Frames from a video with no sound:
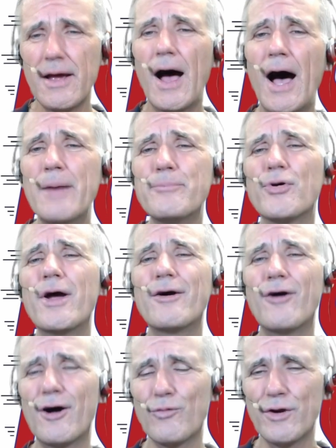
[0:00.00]
I'm Brian
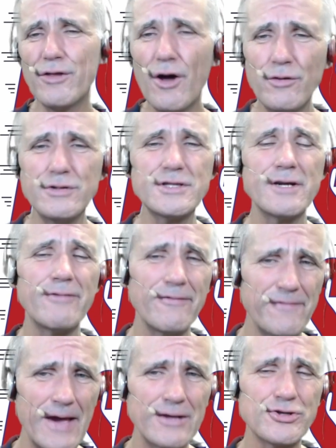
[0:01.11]
Longworth, host of a
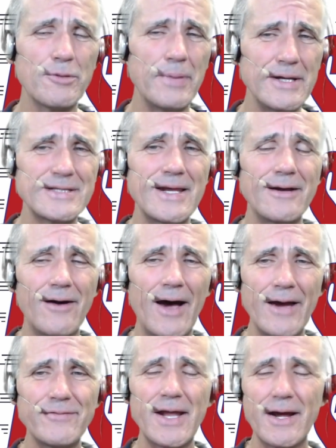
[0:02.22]
Faster P C
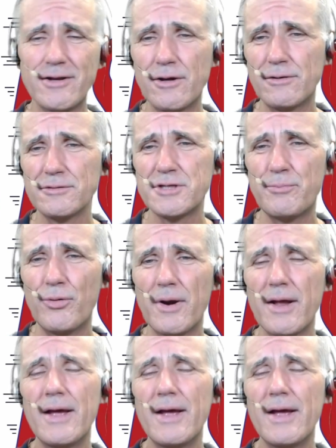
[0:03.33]
Live Technical Support,